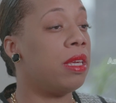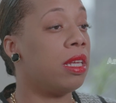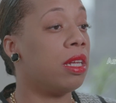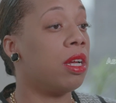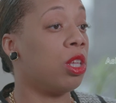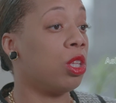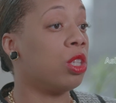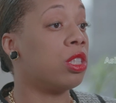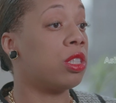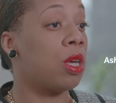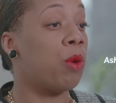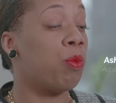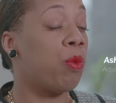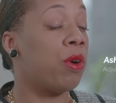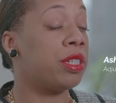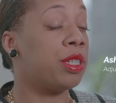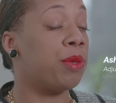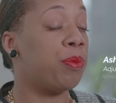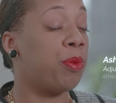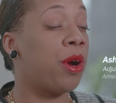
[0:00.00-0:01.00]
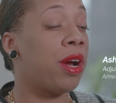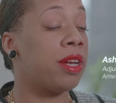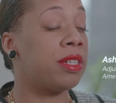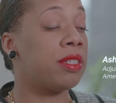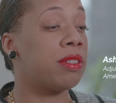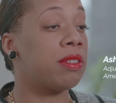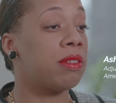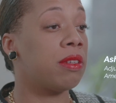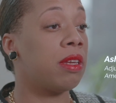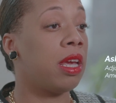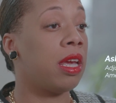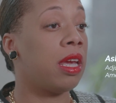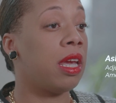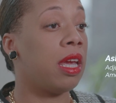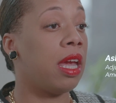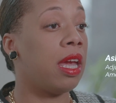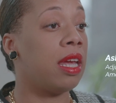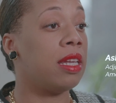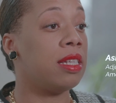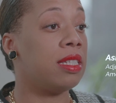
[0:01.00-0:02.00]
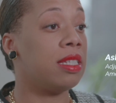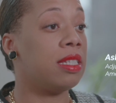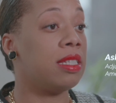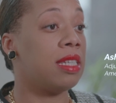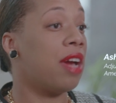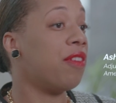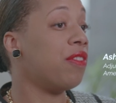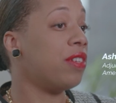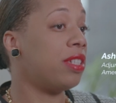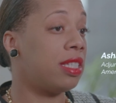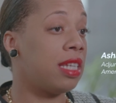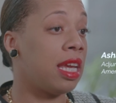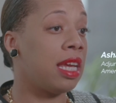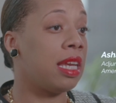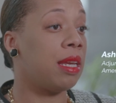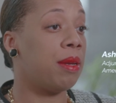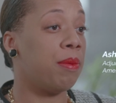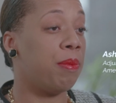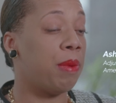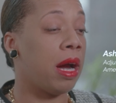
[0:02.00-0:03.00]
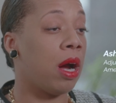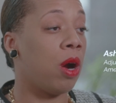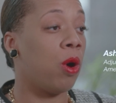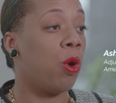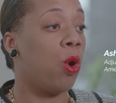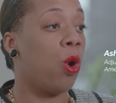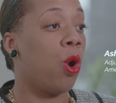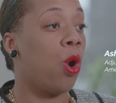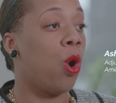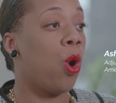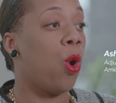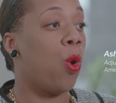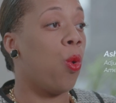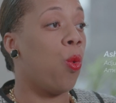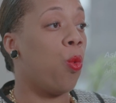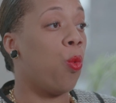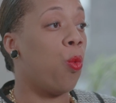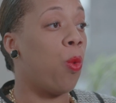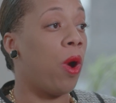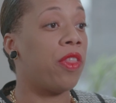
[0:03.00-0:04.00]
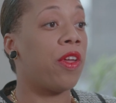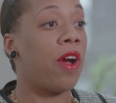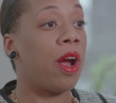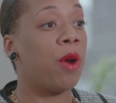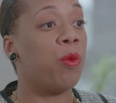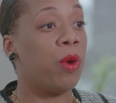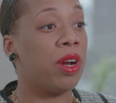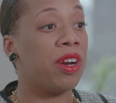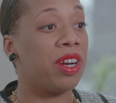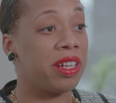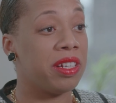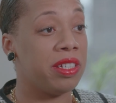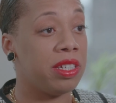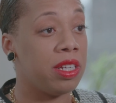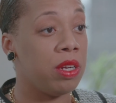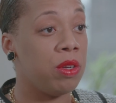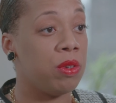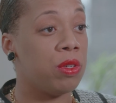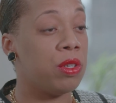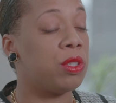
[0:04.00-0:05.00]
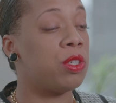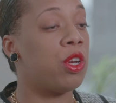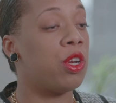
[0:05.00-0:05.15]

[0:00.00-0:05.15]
me somewhat depressed and devastated about whether I want to continue to